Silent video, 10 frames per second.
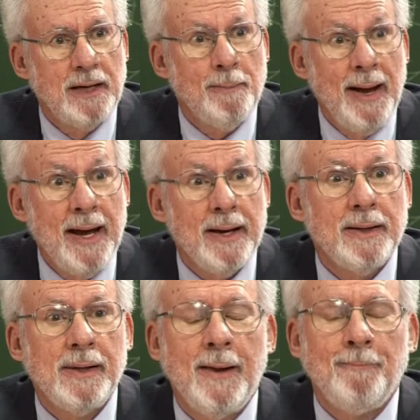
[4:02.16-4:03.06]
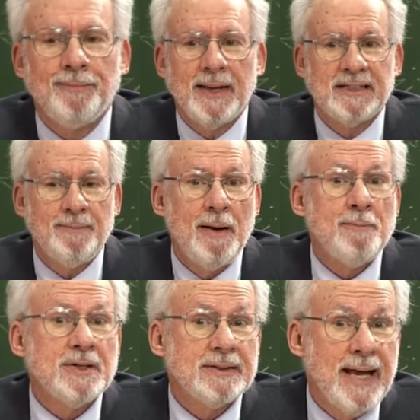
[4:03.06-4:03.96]
young man, as a
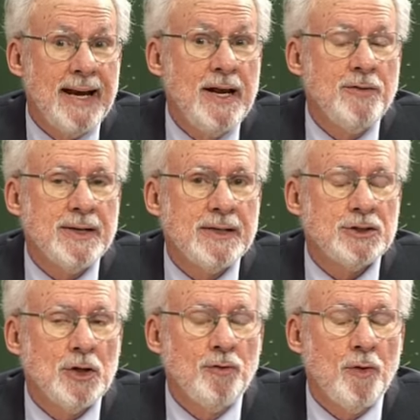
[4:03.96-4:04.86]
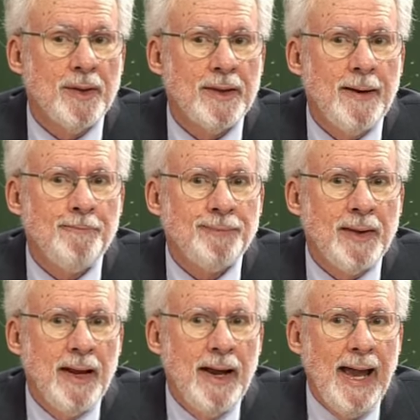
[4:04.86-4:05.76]
member of the Sanhedrin and so forth.
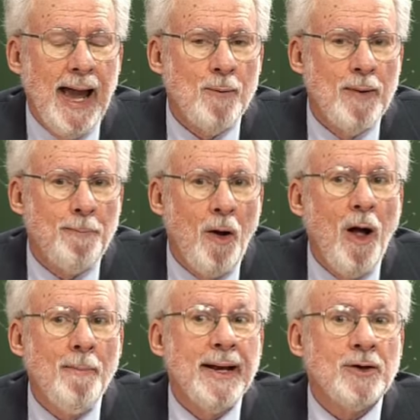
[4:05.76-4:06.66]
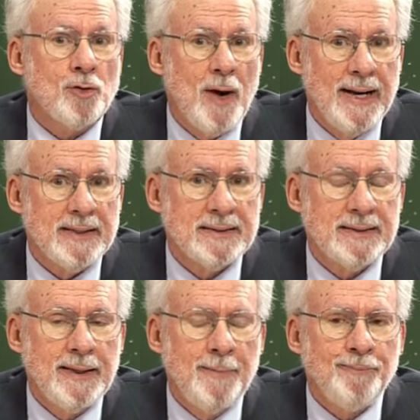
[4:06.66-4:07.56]
And when Paul met Christ,
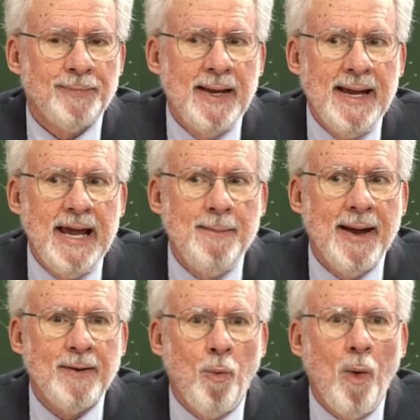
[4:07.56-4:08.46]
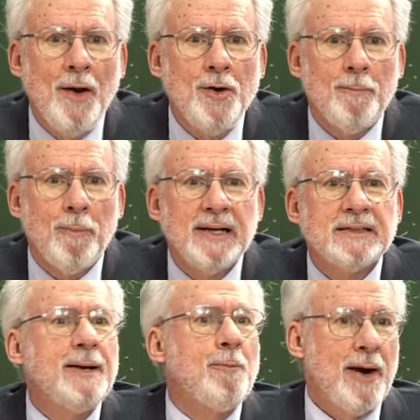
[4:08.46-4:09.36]
he met one who
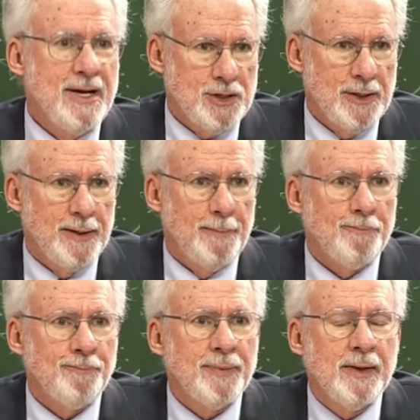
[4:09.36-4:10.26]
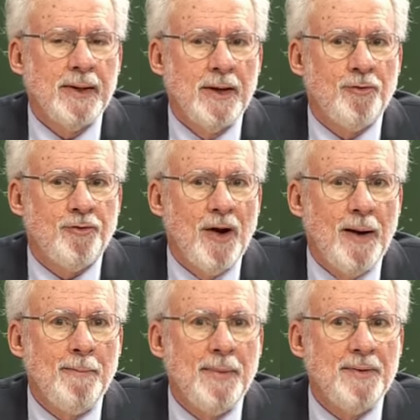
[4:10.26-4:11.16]
brings liberation from